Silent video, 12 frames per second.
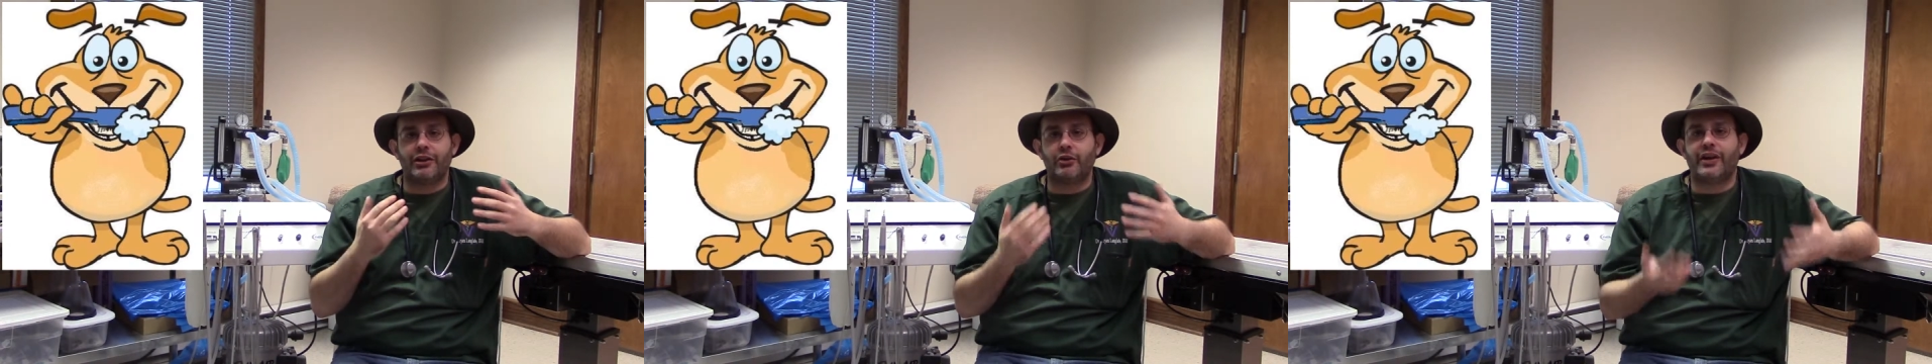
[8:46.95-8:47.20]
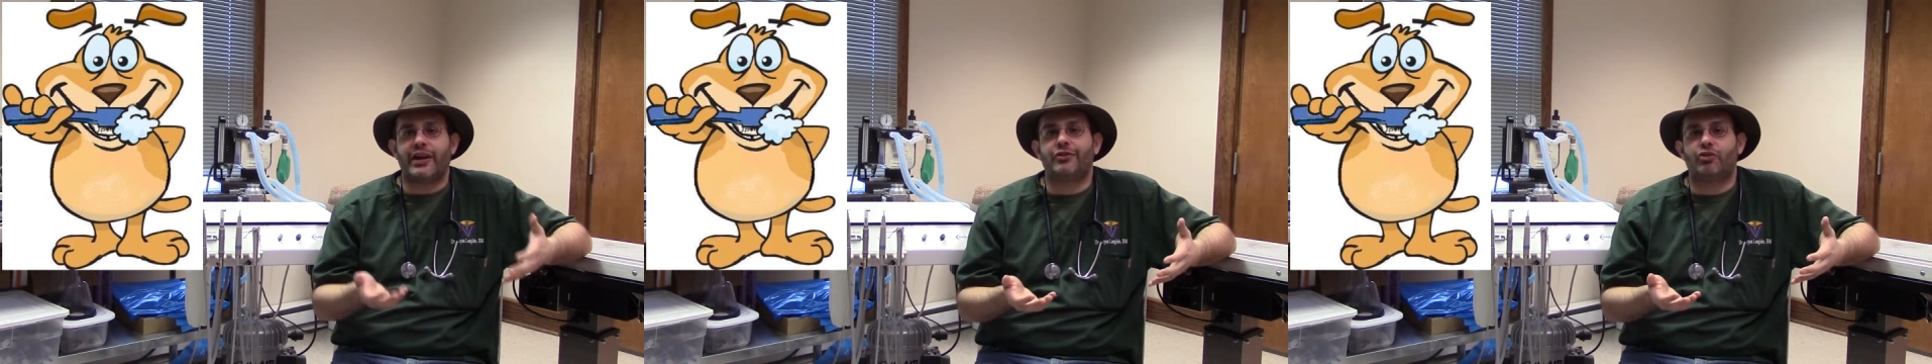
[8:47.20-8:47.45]

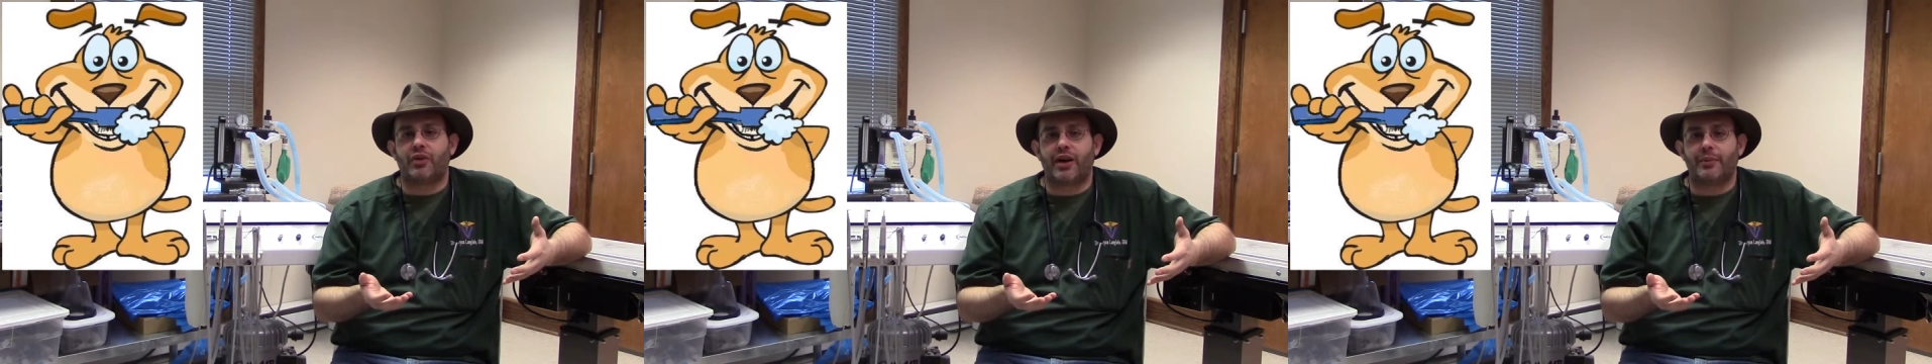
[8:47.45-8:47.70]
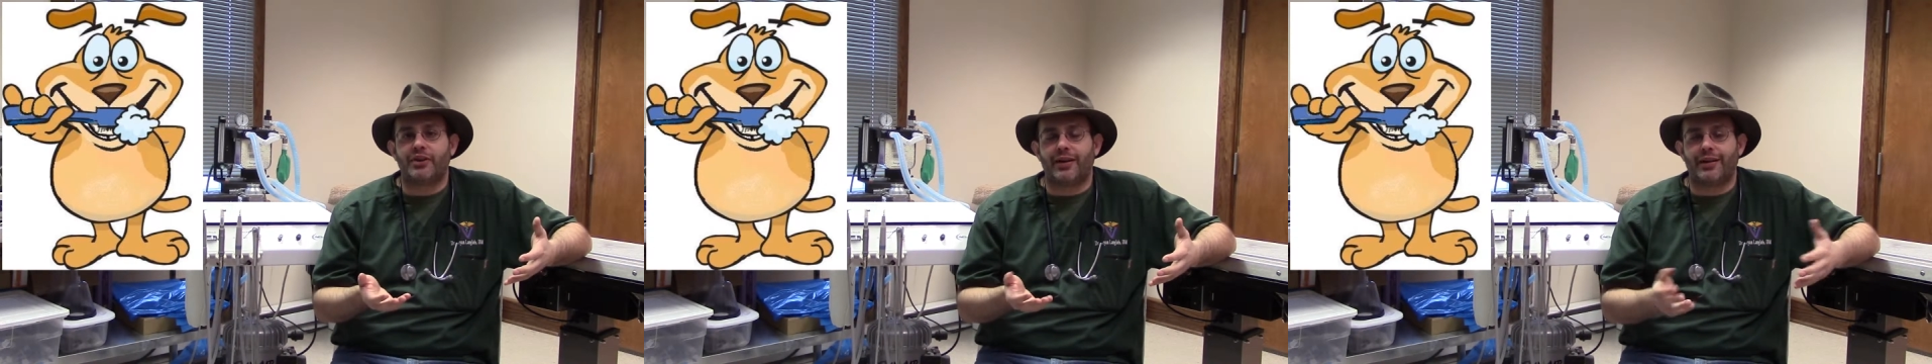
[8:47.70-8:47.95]
You can
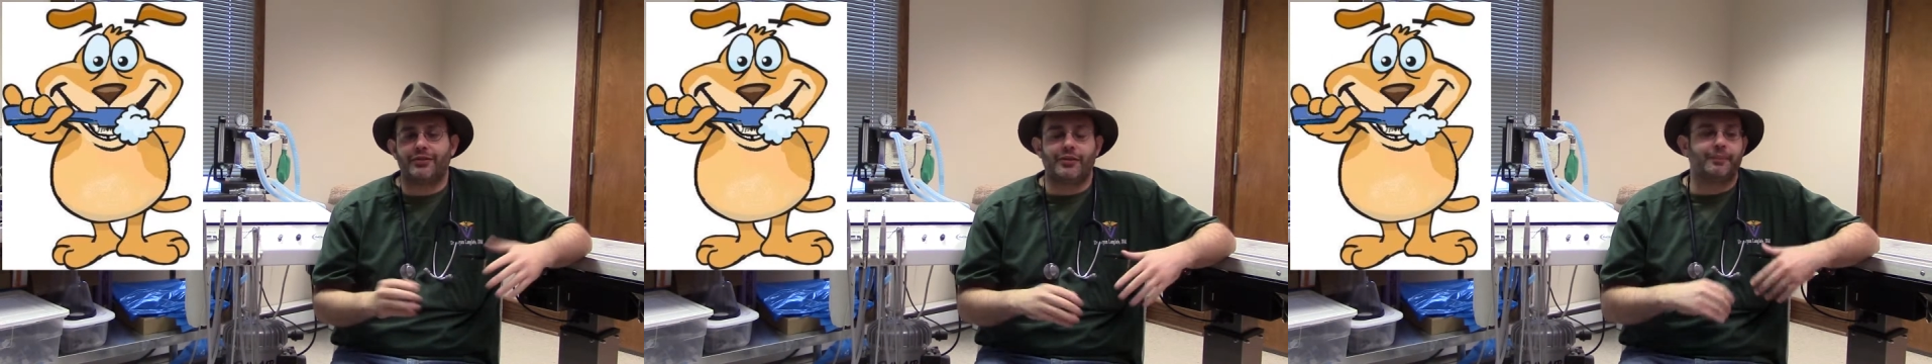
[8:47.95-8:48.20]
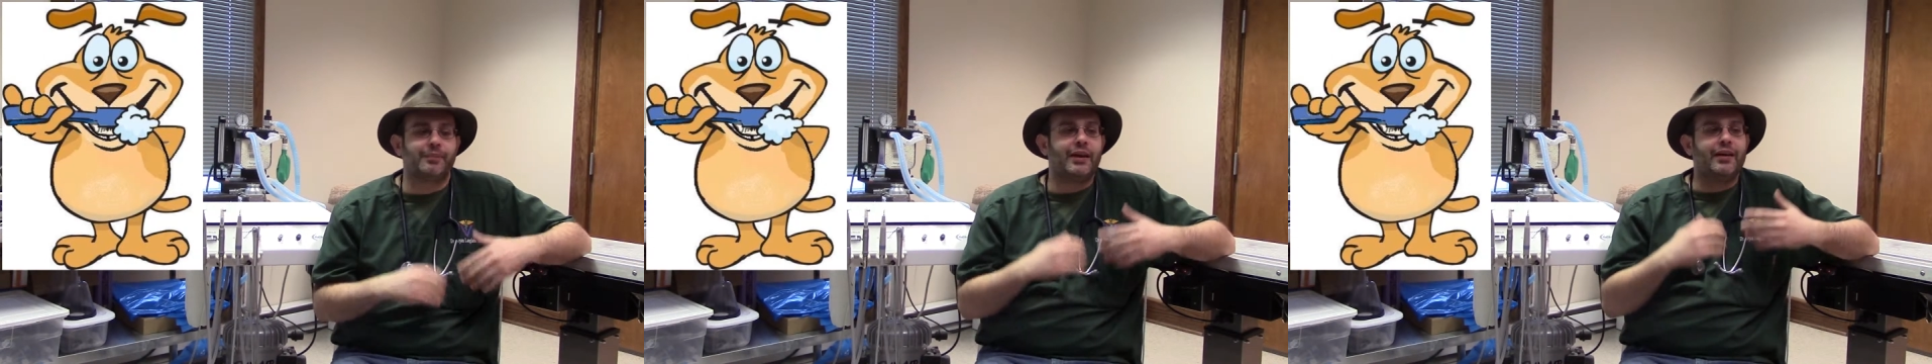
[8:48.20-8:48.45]
traumatize
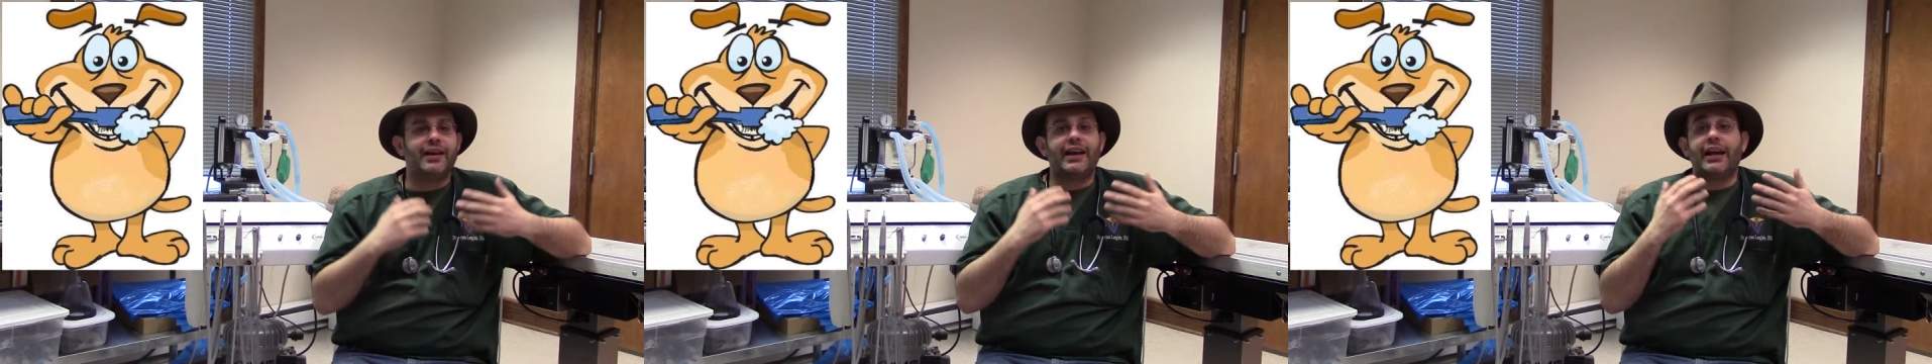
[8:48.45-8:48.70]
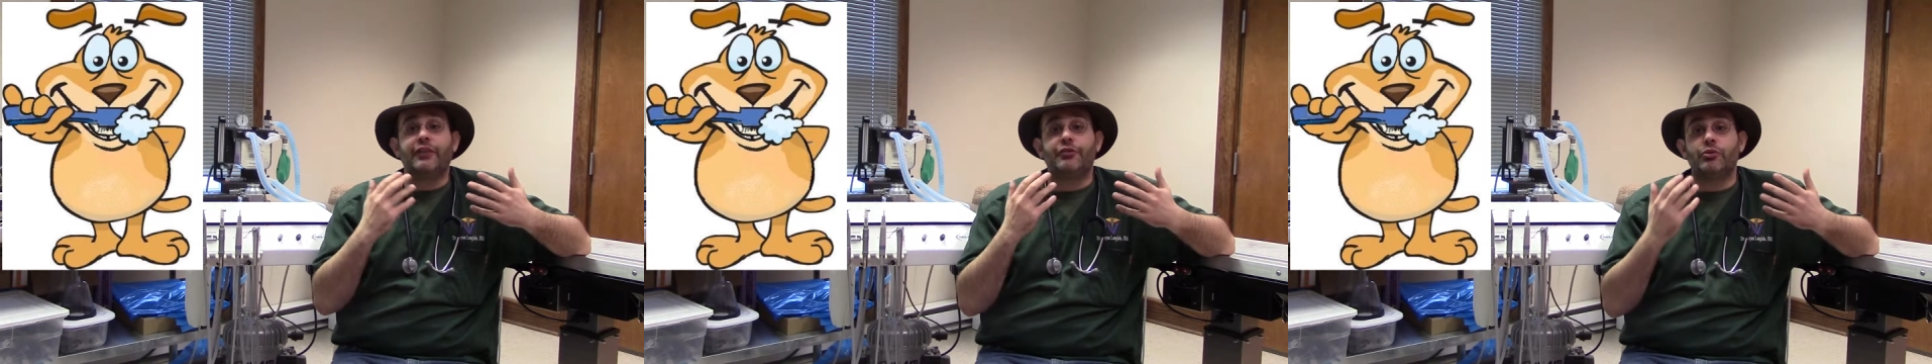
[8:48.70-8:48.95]
them. If